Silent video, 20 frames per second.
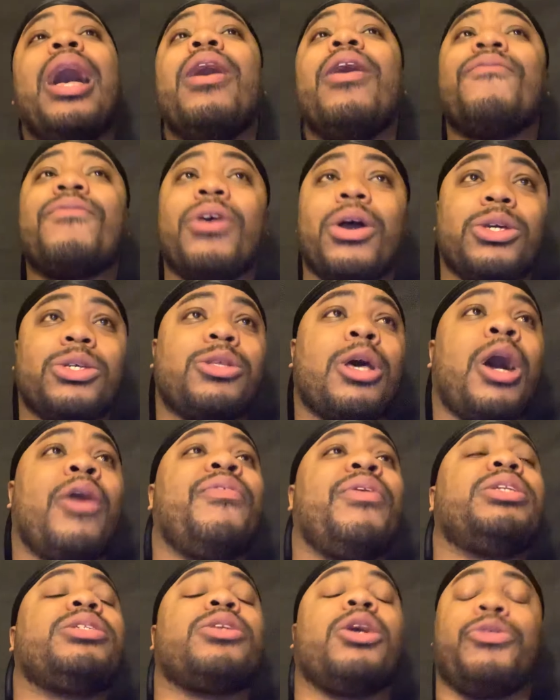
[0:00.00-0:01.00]
First
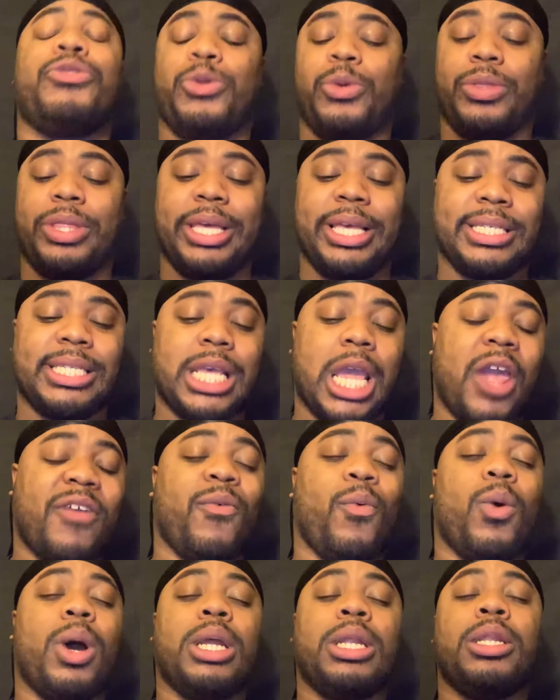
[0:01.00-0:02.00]
off, let's go through this.
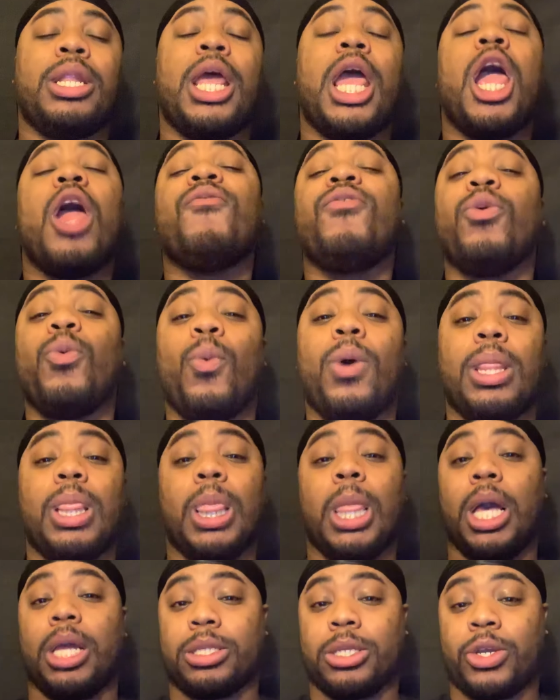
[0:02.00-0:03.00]

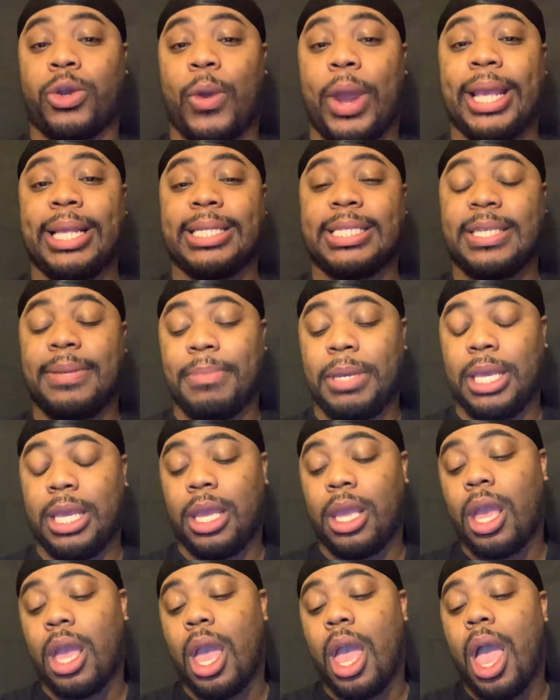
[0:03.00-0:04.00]
Everyone looked great to
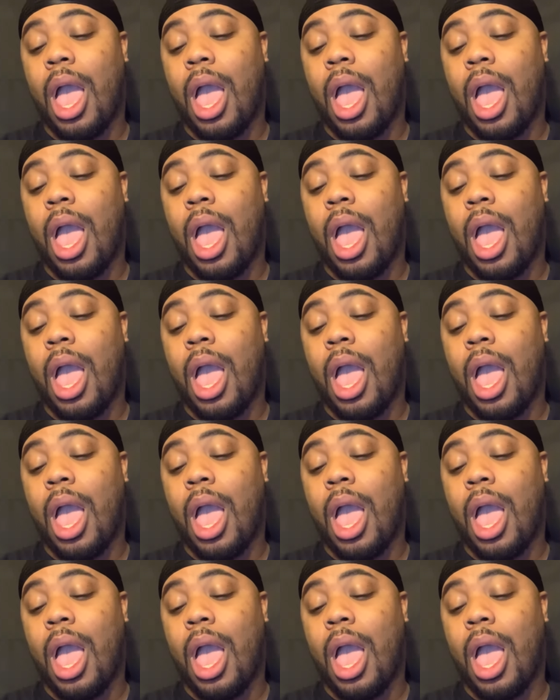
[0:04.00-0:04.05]
me.